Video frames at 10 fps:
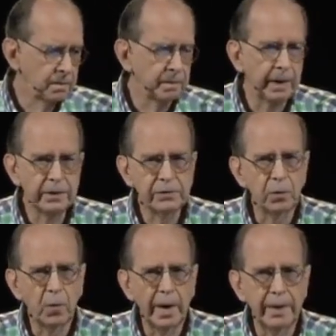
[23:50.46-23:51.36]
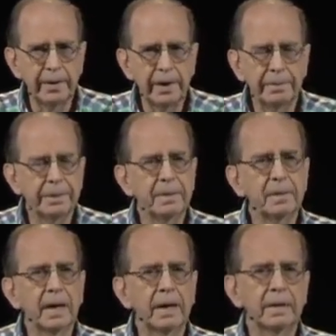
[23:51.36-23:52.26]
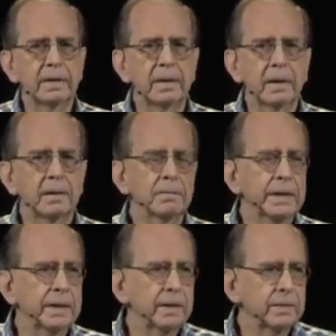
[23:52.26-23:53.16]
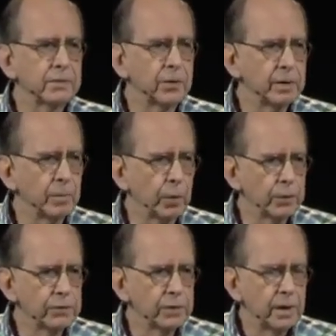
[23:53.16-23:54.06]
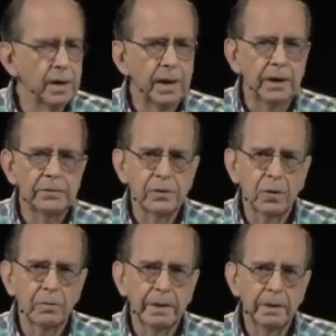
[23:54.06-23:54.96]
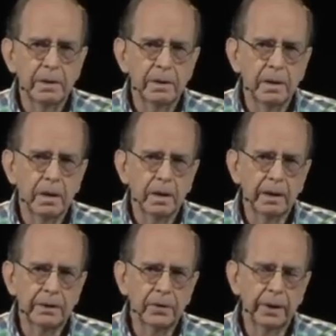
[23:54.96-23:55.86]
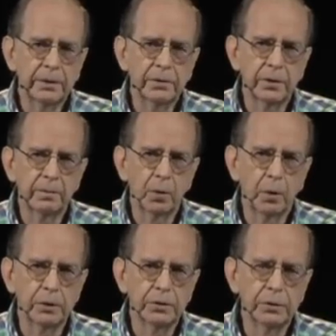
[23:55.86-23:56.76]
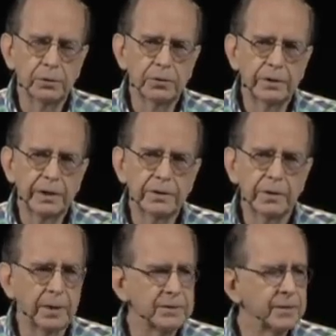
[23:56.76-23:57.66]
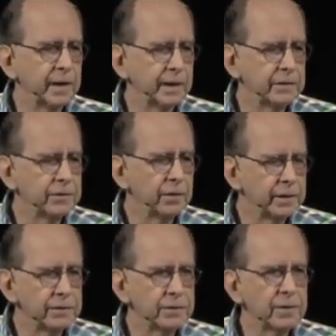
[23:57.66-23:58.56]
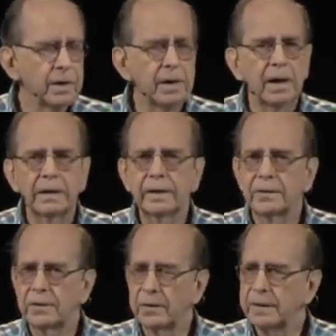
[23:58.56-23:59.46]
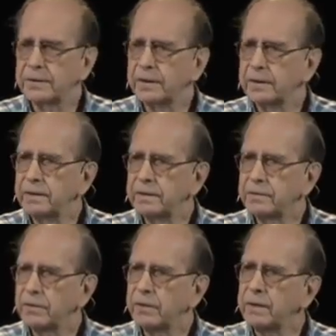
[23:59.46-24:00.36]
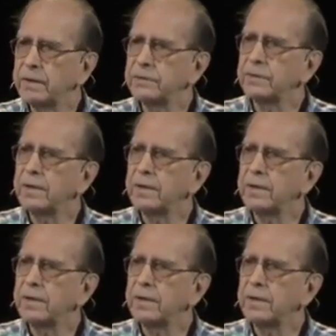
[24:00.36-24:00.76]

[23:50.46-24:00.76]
bodies are wired up like many circuit boards. As you know, many electronic circuit boards use Tesla resonating circuits. A Tesla resonating circuit is a